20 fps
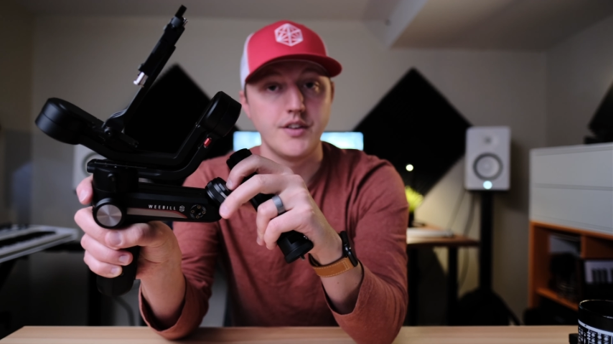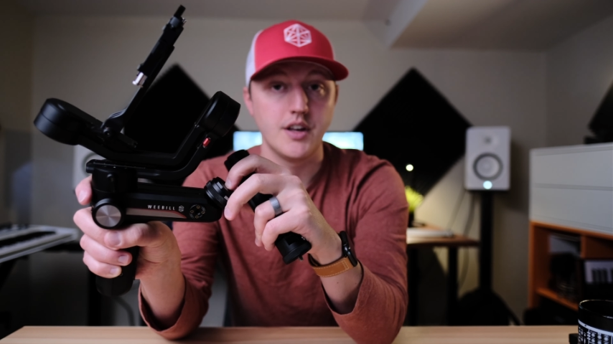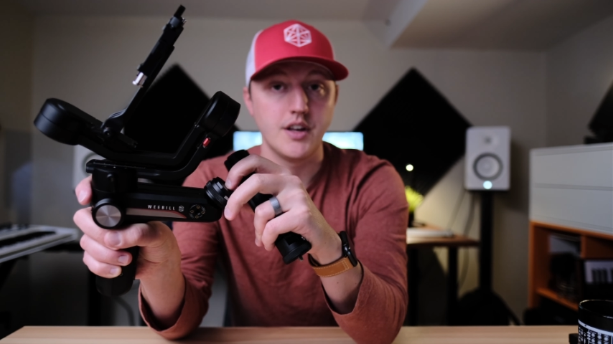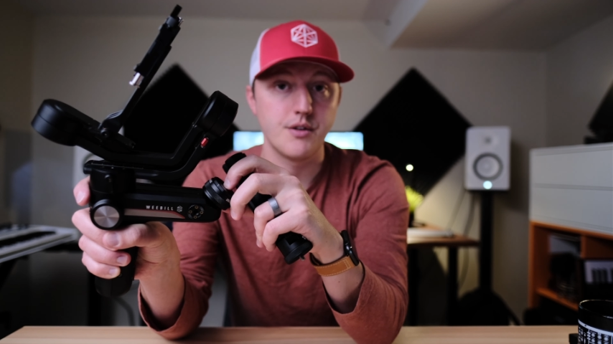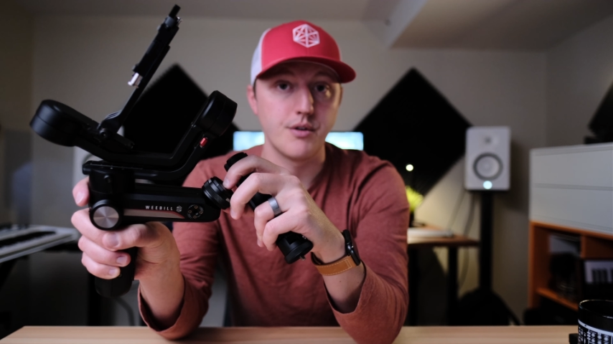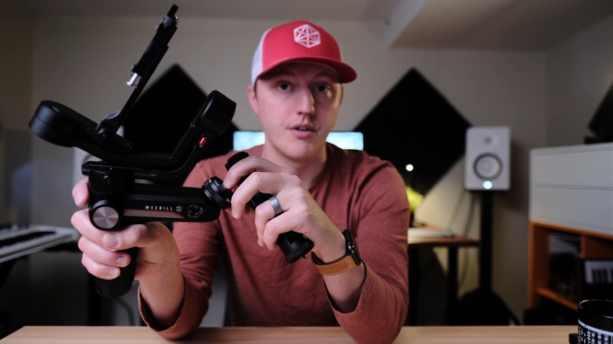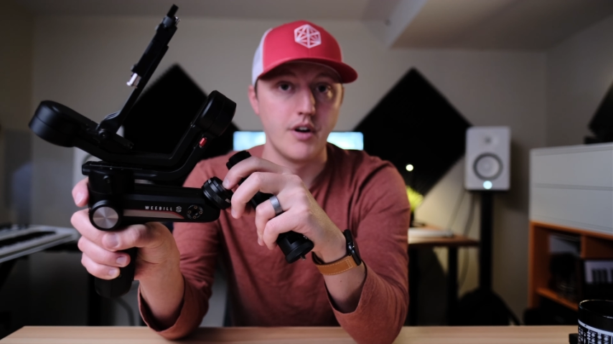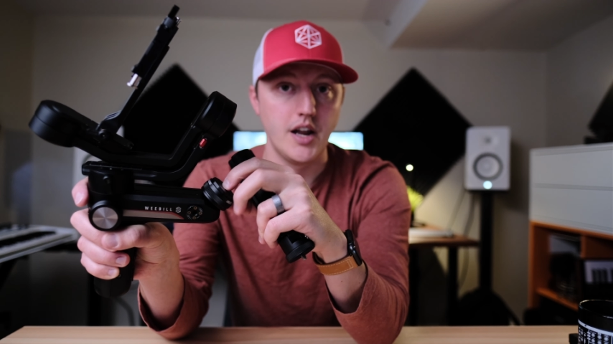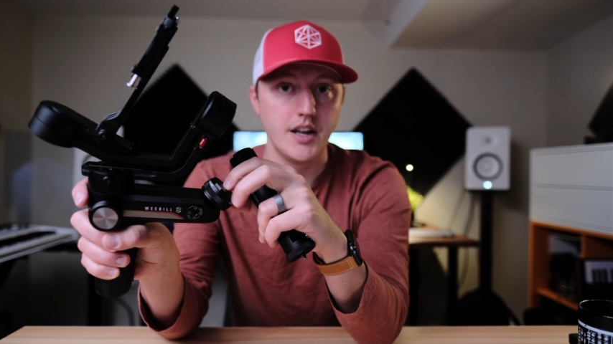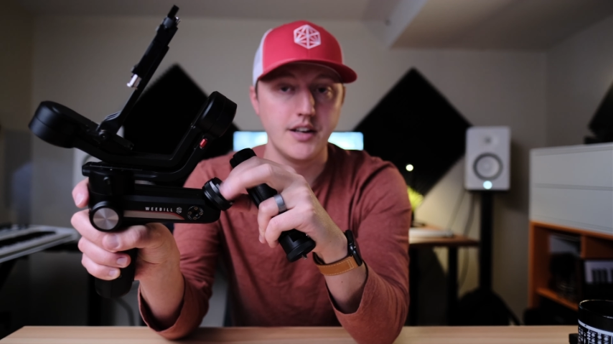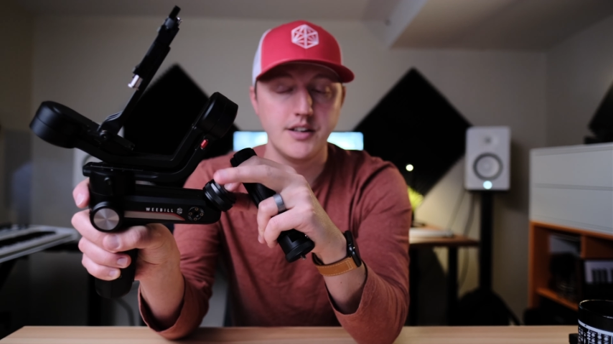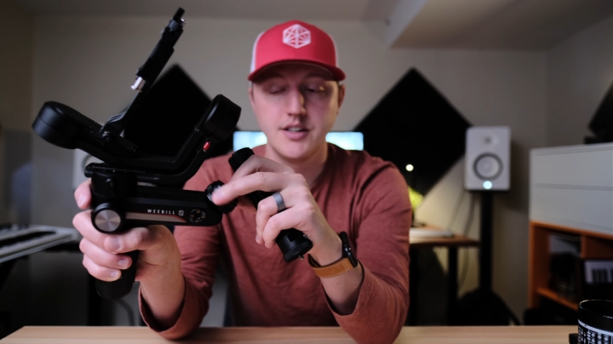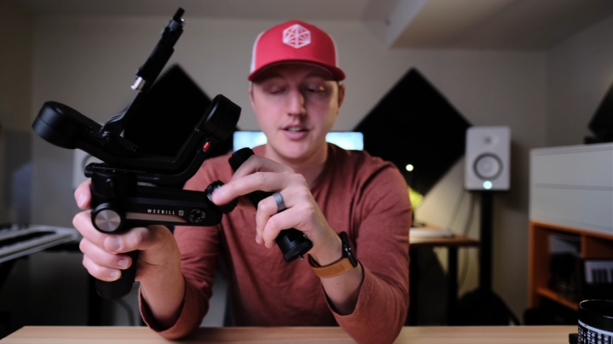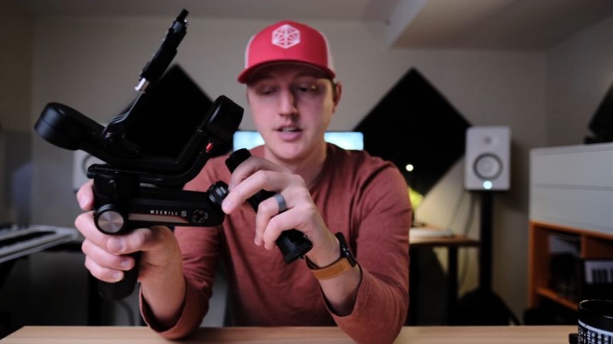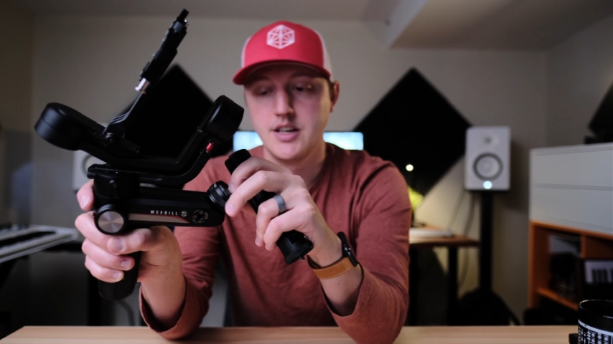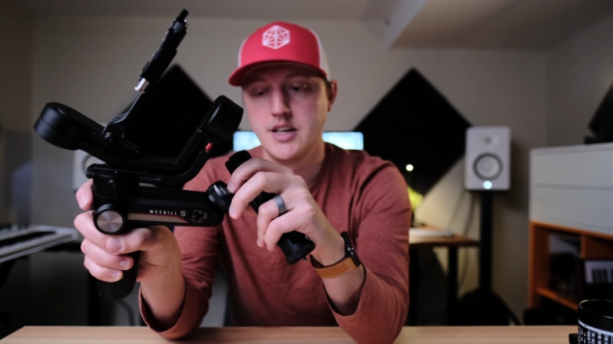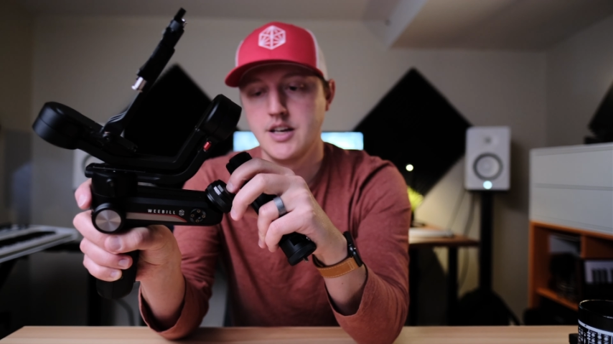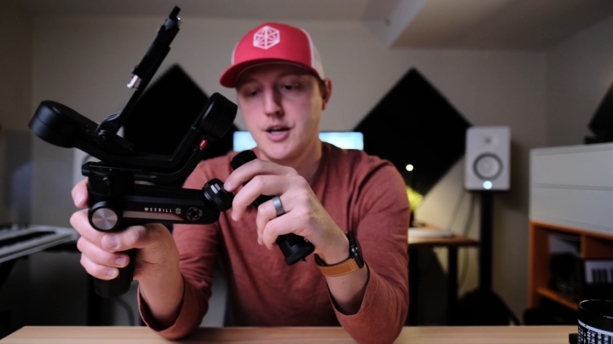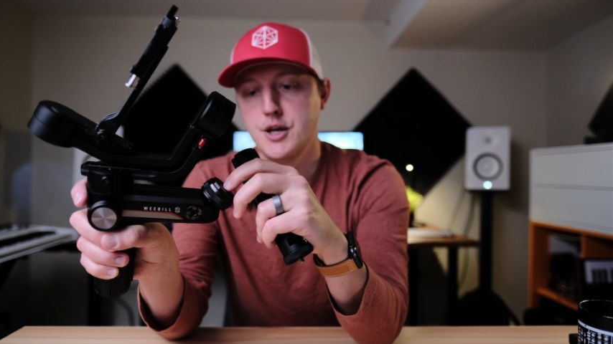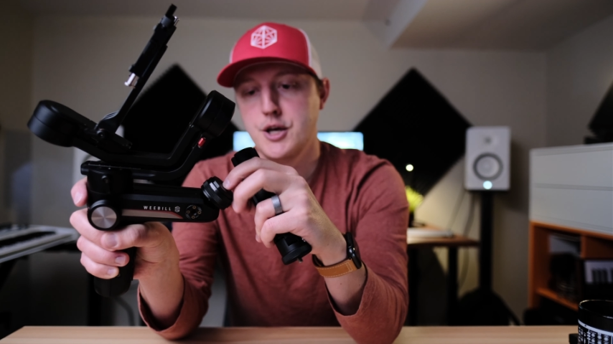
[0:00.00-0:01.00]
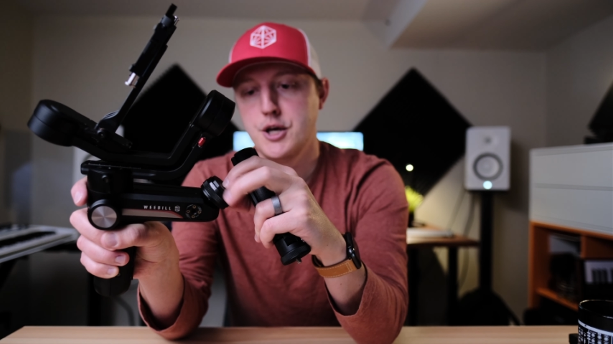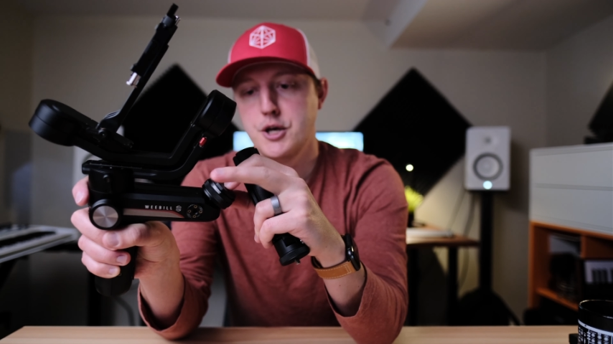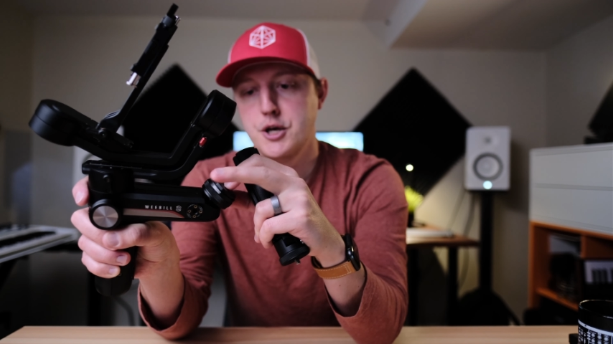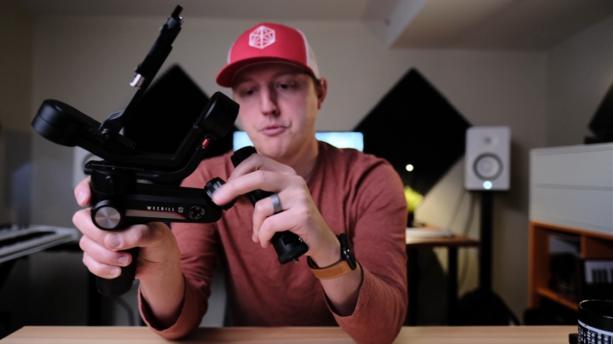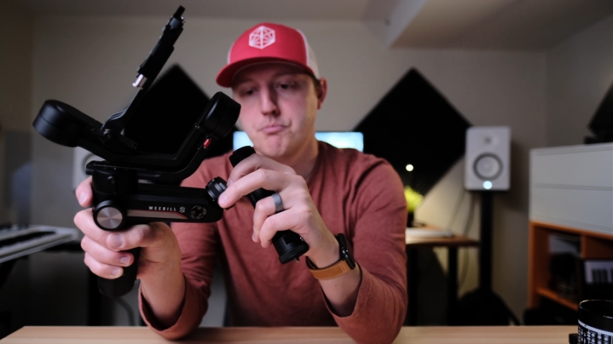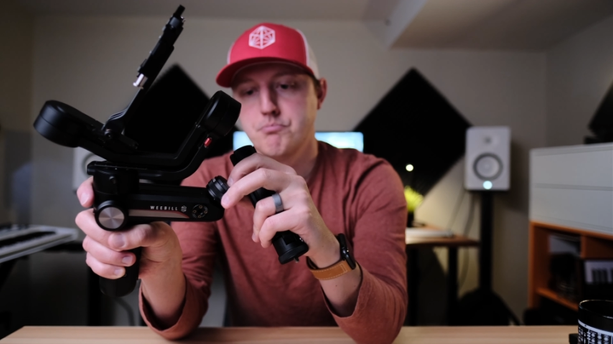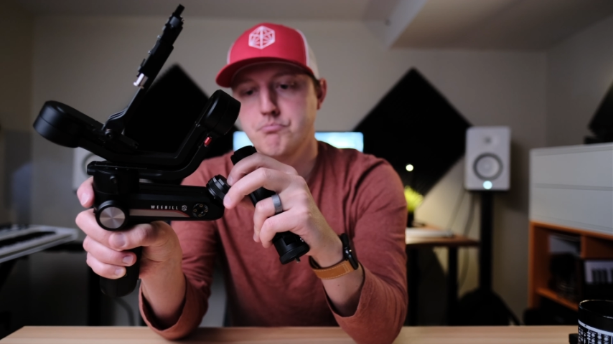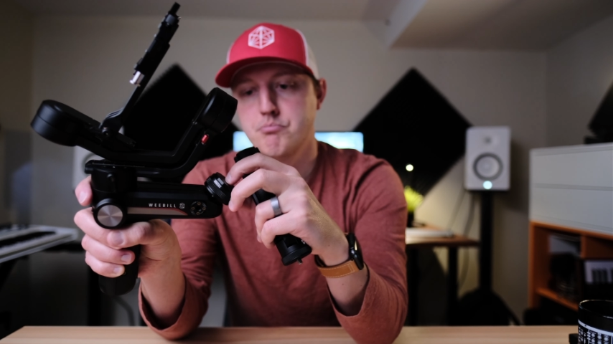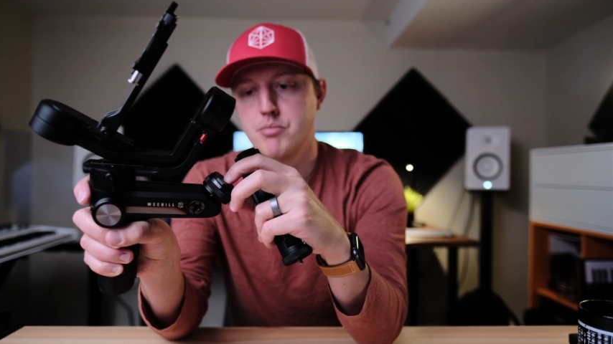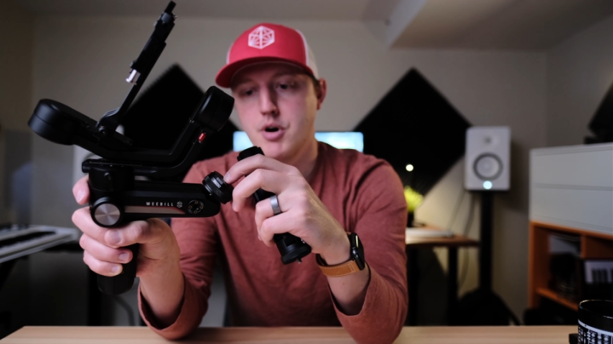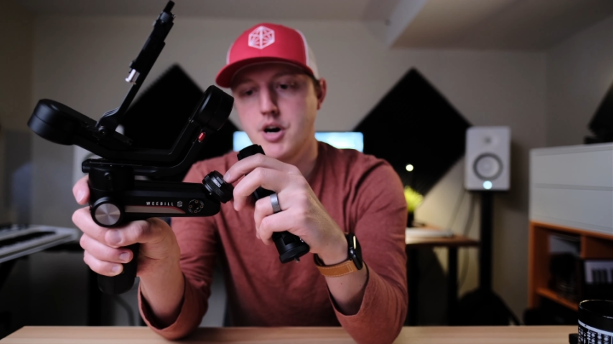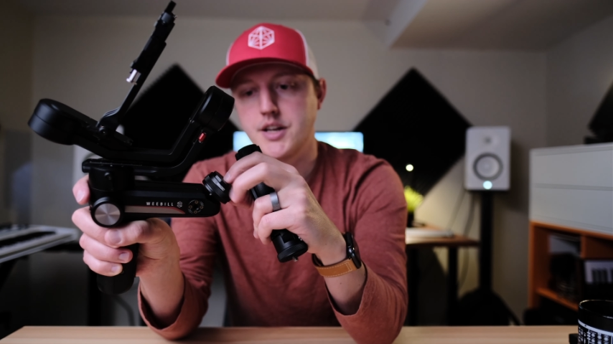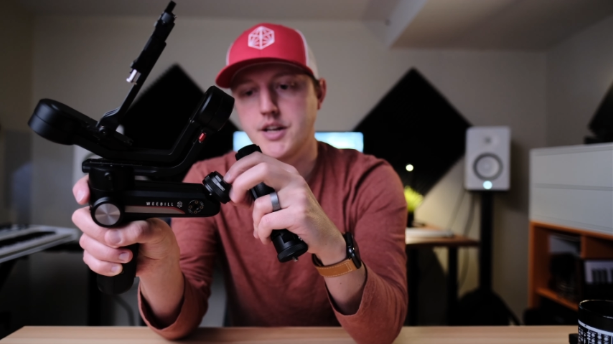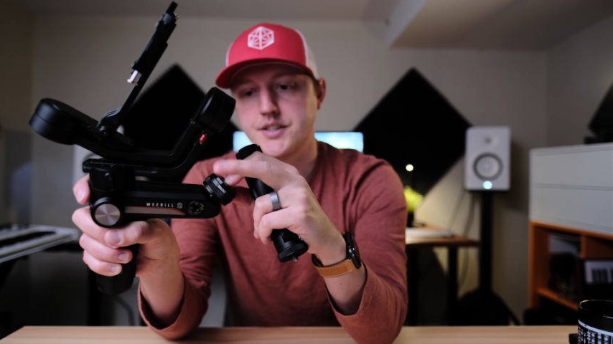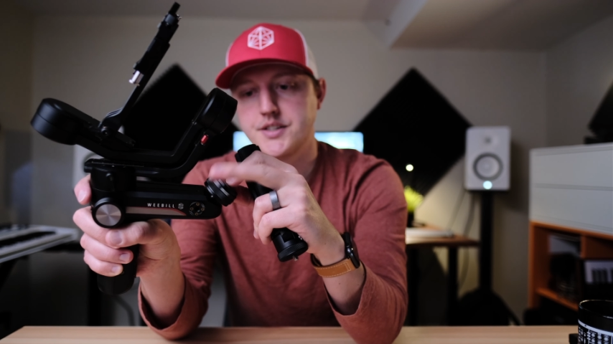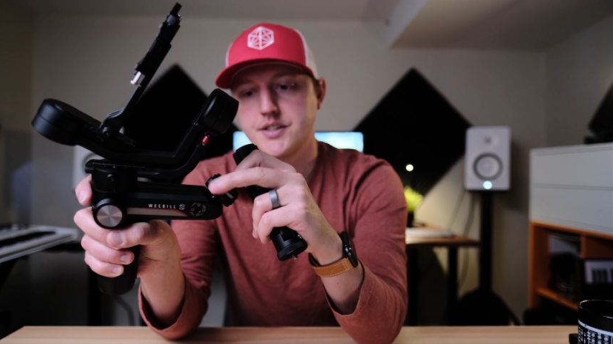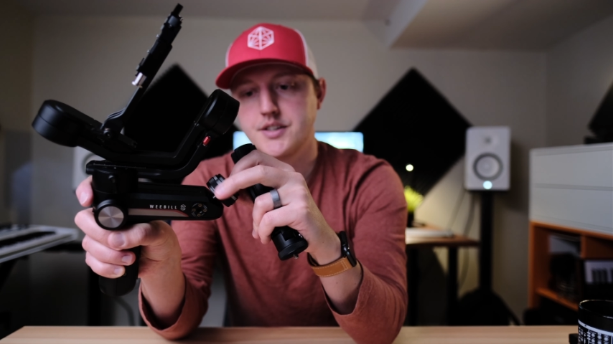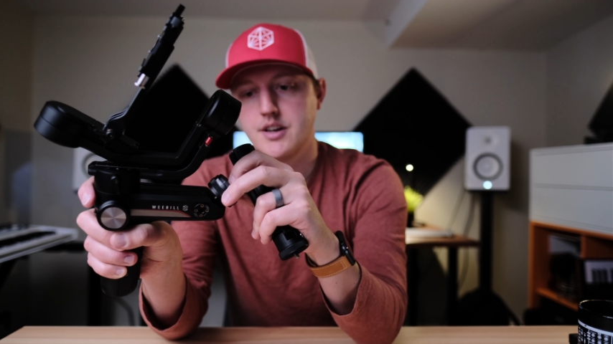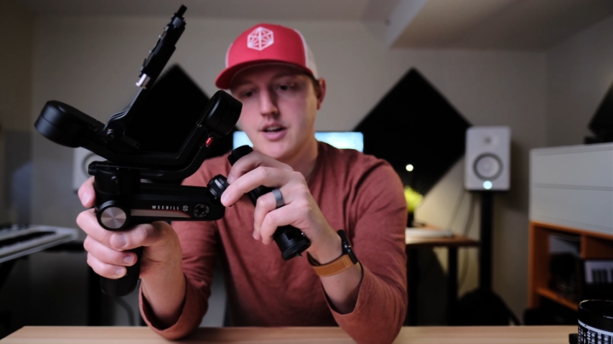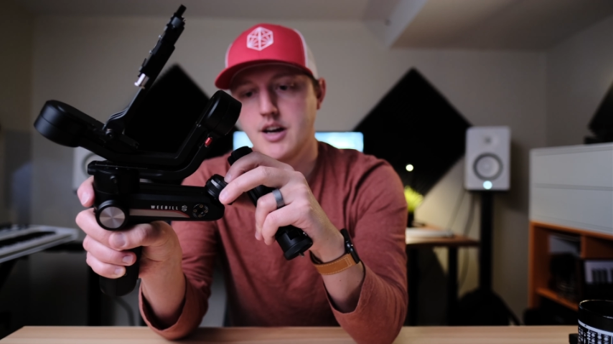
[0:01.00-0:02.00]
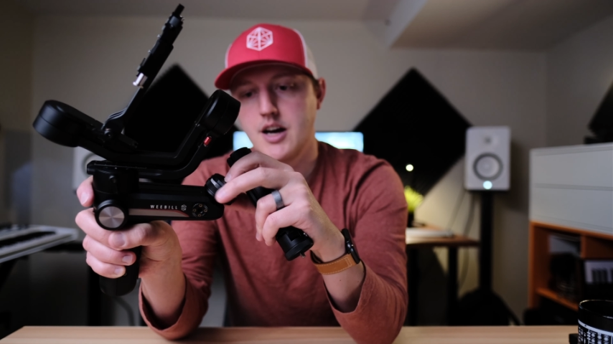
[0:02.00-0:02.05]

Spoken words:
other end, but